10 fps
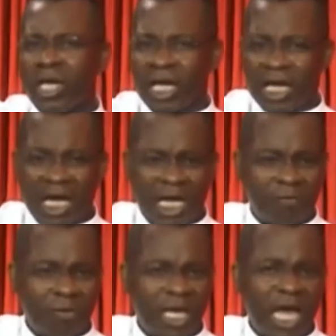Get
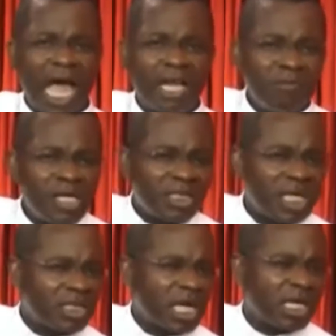behind me,
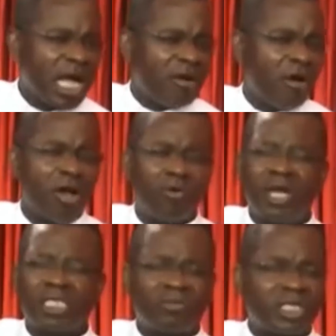Satan, I'll
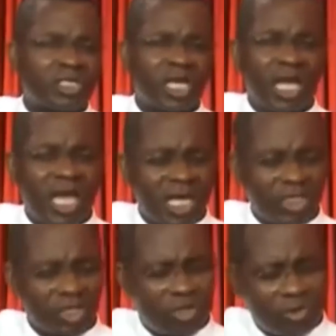always reject
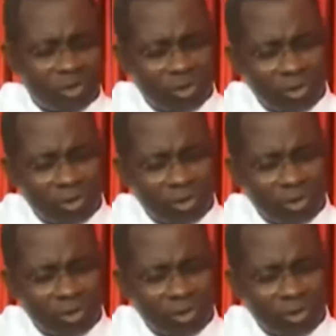you.